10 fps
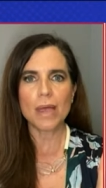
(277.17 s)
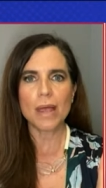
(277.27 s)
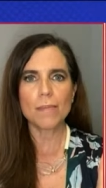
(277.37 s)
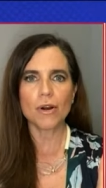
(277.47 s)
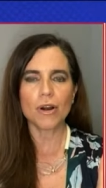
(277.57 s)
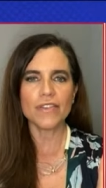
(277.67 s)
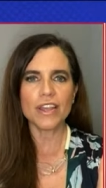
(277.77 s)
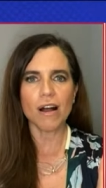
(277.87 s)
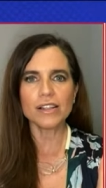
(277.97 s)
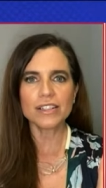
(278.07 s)
member of
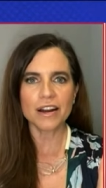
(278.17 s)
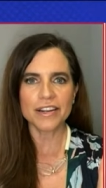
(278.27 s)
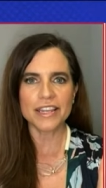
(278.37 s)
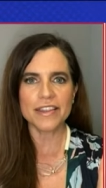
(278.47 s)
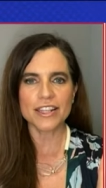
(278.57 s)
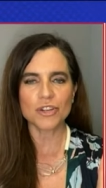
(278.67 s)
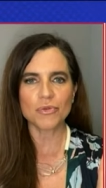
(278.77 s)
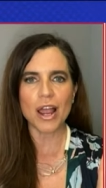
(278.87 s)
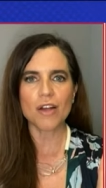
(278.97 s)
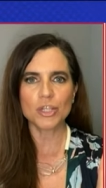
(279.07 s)
the oligarchy that
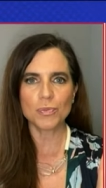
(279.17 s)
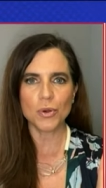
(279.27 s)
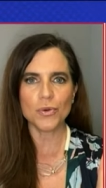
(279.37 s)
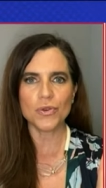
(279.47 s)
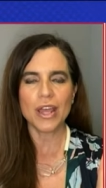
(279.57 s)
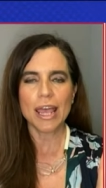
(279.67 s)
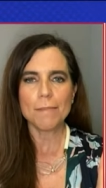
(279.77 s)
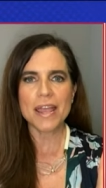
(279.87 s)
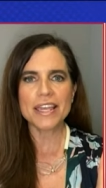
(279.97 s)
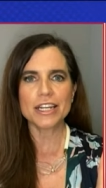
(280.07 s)
surrounds Putin,
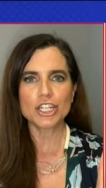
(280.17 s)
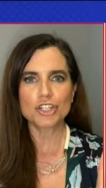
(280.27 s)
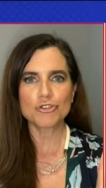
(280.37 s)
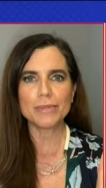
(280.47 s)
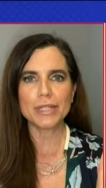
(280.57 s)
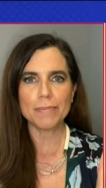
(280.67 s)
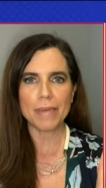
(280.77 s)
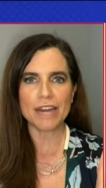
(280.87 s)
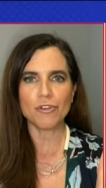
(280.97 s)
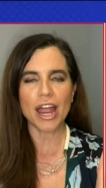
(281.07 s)
make it extremely
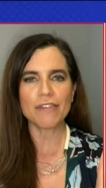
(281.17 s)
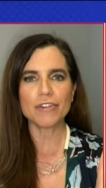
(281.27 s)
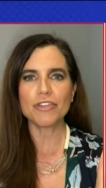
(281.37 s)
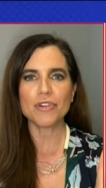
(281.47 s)
painful. Every